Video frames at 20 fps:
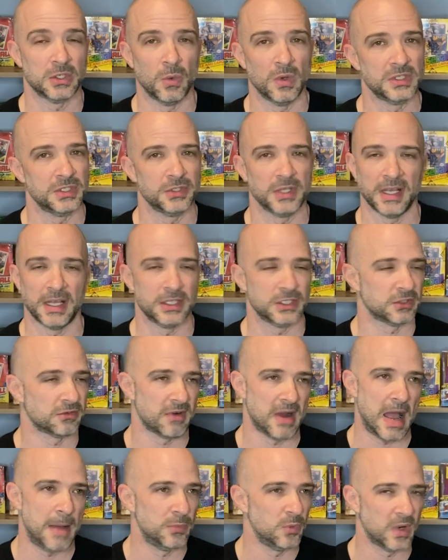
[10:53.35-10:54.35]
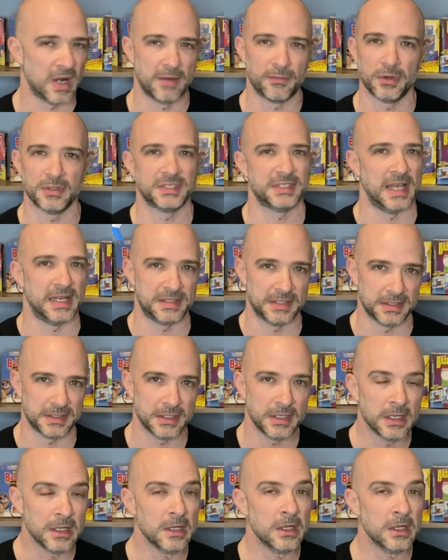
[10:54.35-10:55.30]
So it wasn't like I just grabbed whatever and sent it.